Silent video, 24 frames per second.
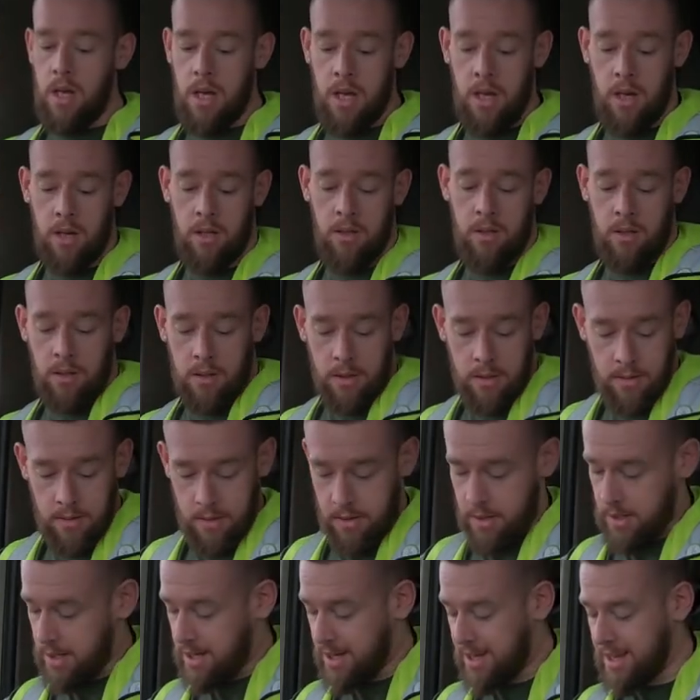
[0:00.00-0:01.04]
It'll
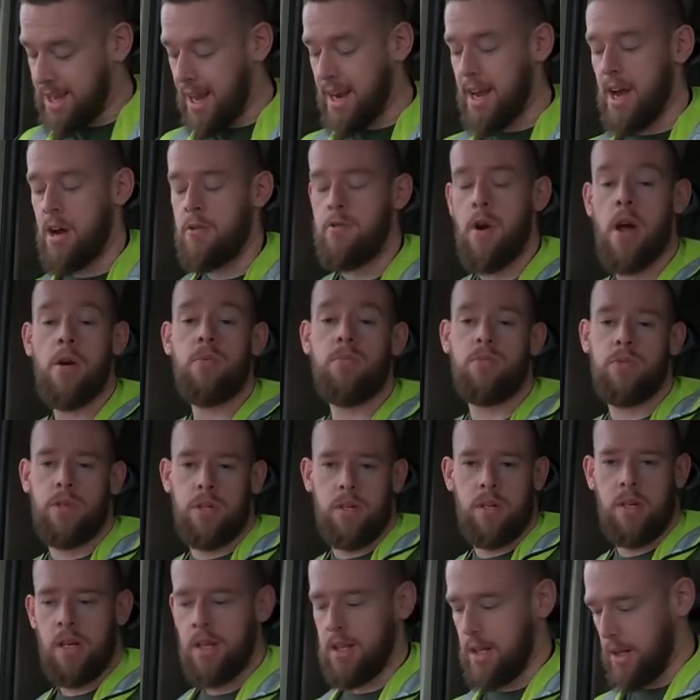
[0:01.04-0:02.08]
get it around
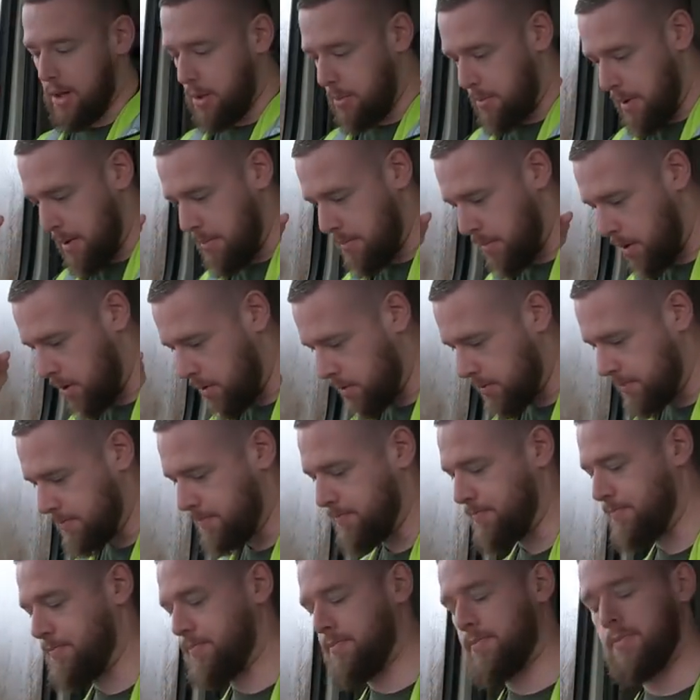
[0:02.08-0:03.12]
a little bit more.
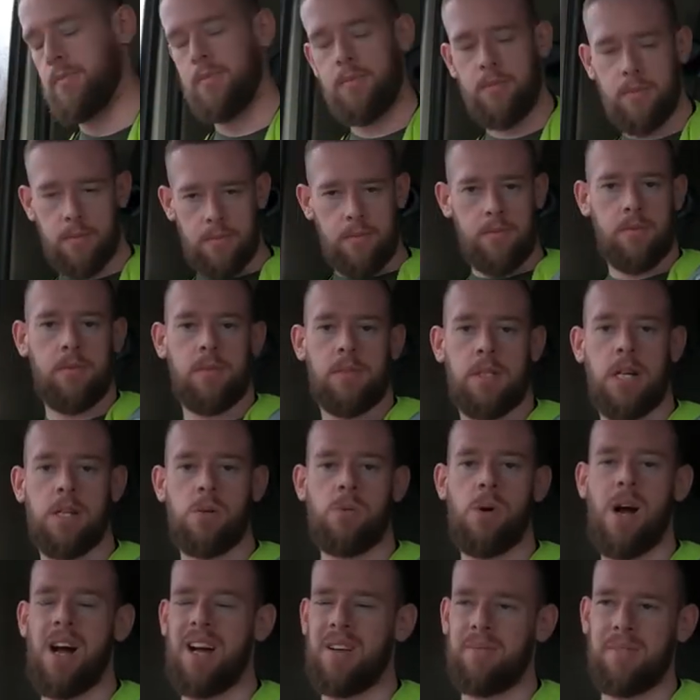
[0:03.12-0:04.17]

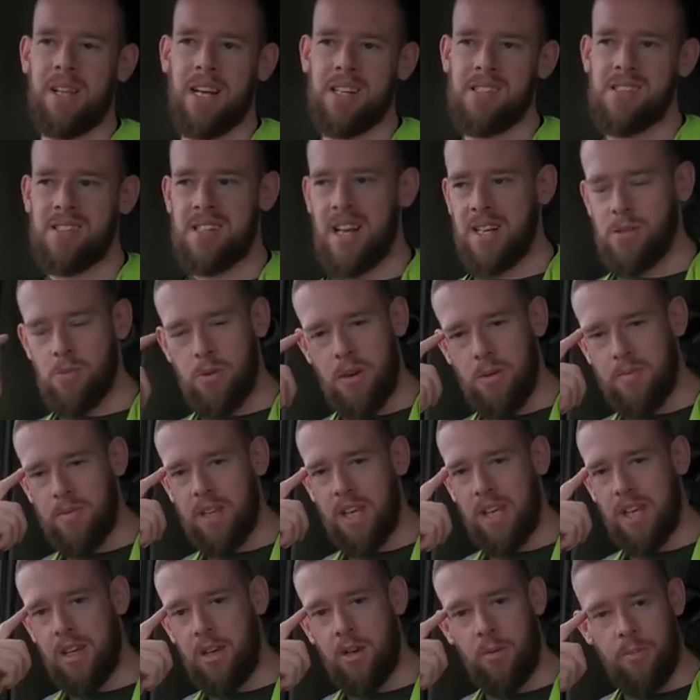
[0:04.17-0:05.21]
That's what I'm
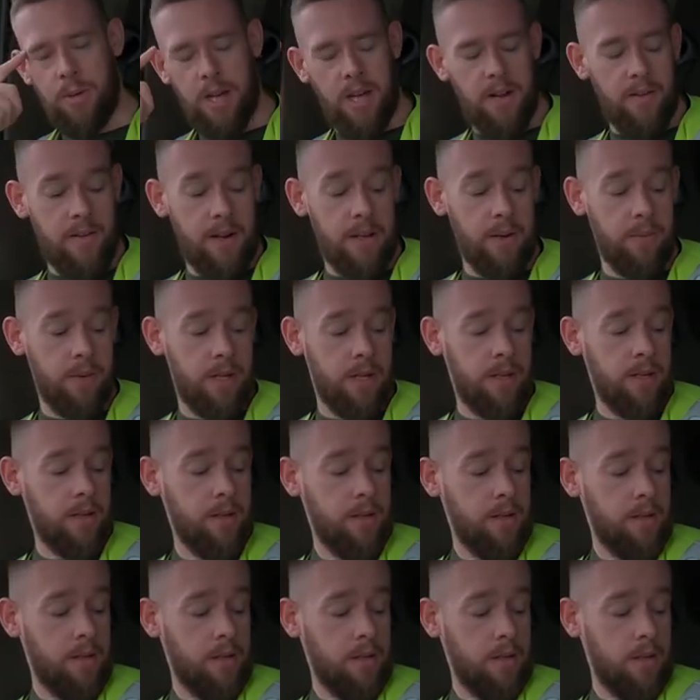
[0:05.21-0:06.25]
thinking up here anyway.
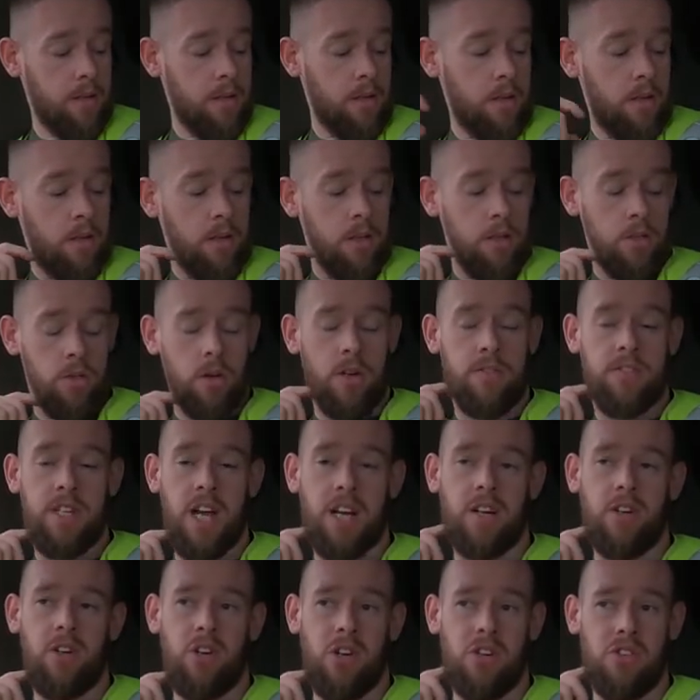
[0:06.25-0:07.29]
So if
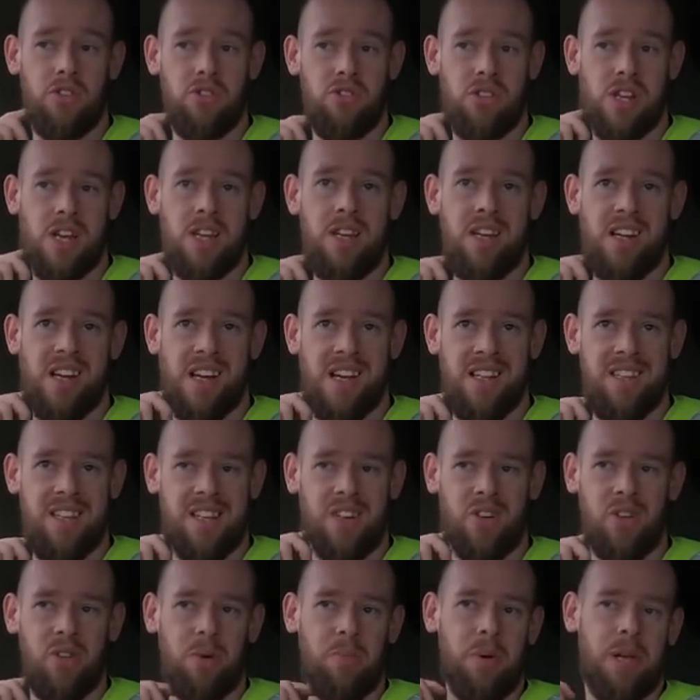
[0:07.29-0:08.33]
JENKO does it, I
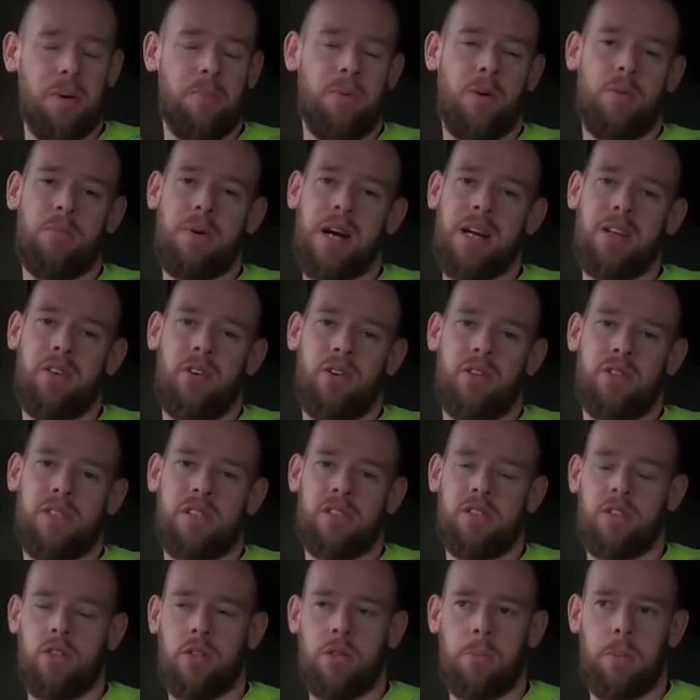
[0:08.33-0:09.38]
think other people might
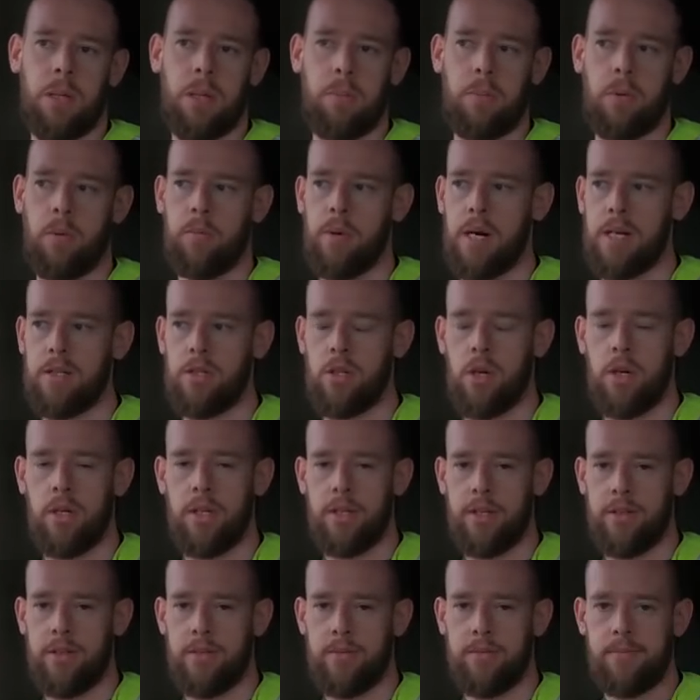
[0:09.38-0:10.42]
notice and other people might join
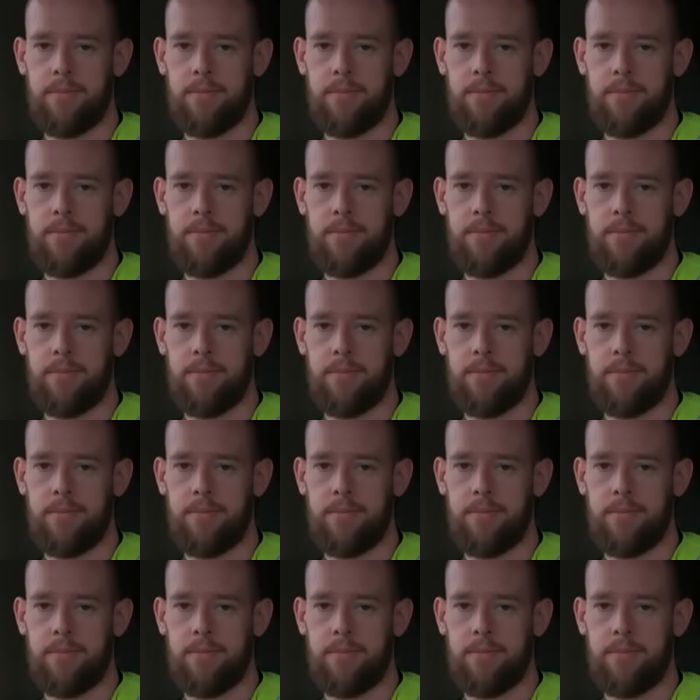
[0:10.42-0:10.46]
in.